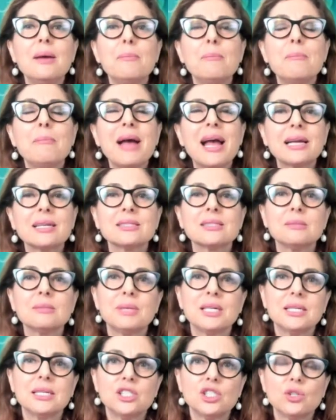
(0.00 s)

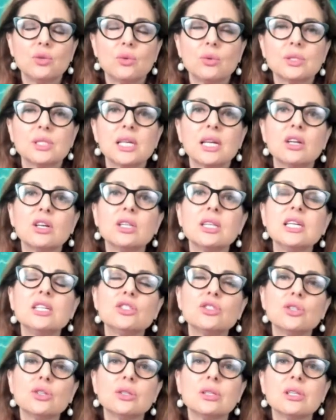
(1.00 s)
maximize yours? And are there
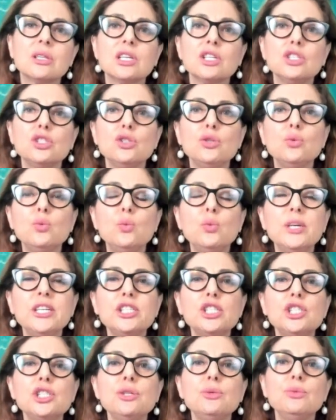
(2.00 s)
certain things you
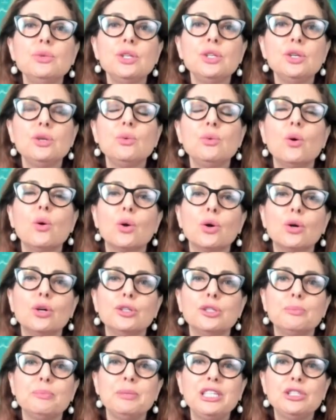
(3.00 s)
wish you knew or
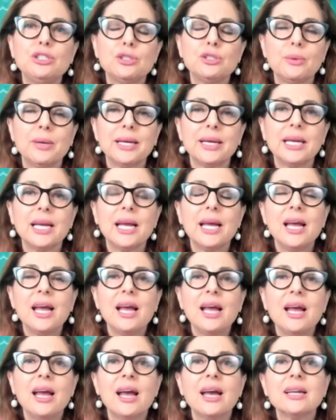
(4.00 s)
could be doing?
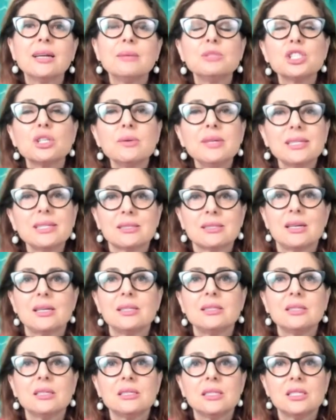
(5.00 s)
And I'm so
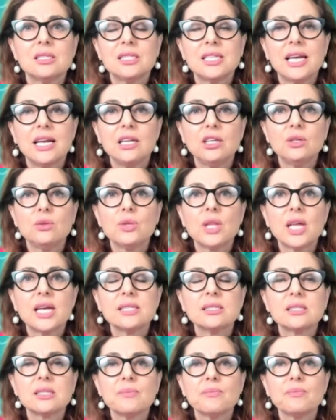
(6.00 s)
excited to tell you
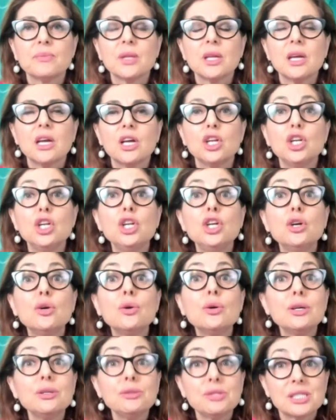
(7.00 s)
that
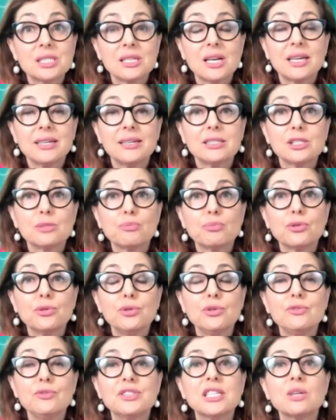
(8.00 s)
neuroscience
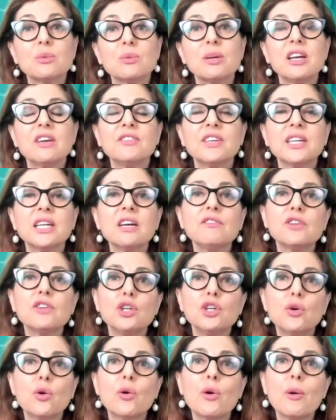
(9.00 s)
proves that we have enough
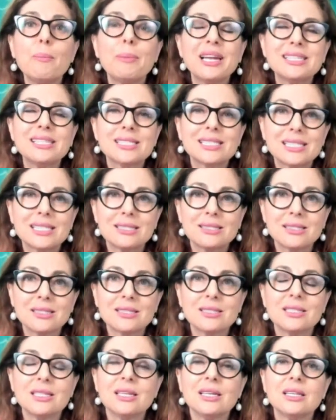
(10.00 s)

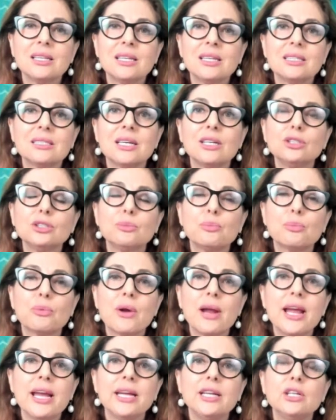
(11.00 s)
neuroplasticity in the adult
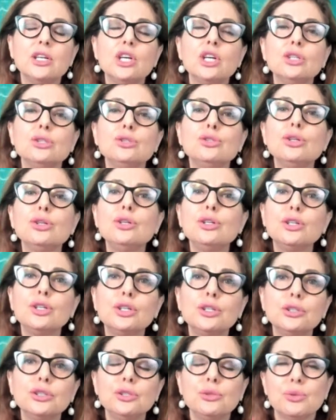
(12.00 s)
brain to
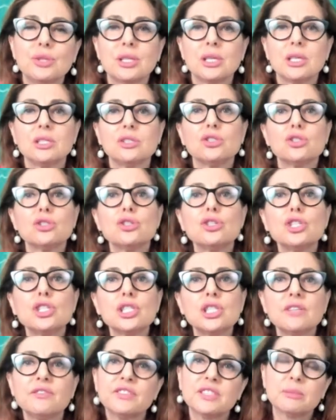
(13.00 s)
learn new things, to
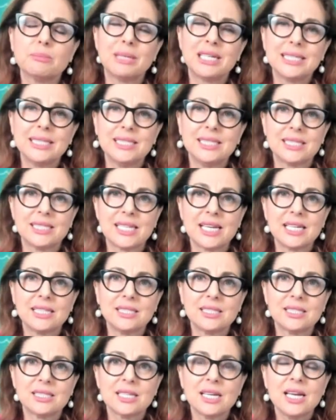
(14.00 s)
shift
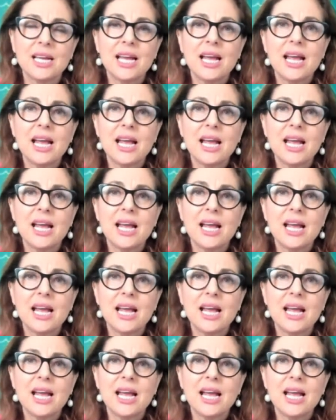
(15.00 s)
mindsets.